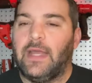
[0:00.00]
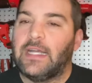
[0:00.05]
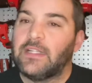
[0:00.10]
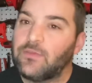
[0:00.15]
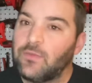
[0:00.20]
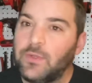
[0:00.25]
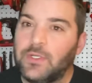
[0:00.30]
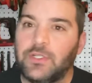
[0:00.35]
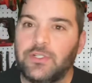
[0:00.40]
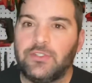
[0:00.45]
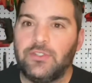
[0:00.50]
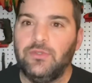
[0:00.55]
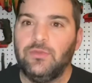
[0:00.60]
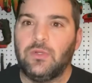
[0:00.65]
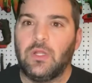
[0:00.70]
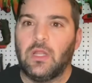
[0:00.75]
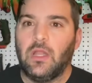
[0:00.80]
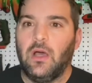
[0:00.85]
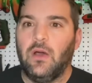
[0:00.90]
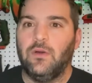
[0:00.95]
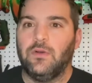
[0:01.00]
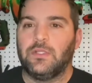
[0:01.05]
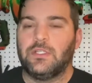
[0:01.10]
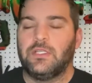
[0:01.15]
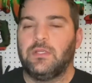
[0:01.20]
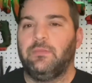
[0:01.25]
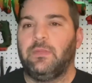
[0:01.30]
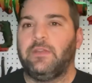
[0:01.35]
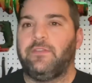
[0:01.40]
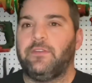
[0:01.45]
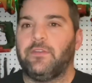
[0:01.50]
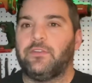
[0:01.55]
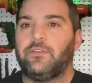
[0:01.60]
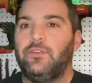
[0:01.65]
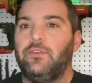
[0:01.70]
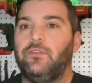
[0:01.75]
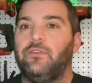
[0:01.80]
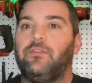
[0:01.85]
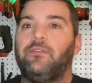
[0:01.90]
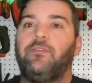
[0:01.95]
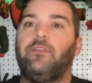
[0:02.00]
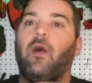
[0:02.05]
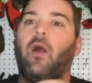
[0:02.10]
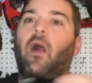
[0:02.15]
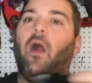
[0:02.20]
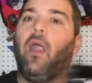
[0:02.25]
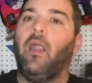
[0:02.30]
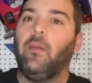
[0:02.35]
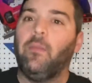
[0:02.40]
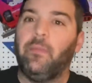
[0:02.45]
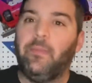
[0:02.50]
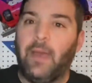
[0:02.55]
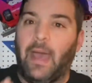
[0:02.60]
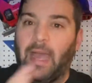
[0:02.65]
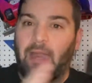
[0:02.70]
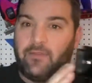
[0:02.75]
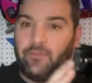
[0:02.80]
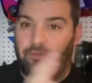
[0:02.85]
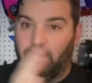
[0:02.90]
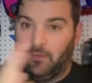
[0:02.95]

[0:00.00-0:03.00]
when you're too close. But if you're too far back from the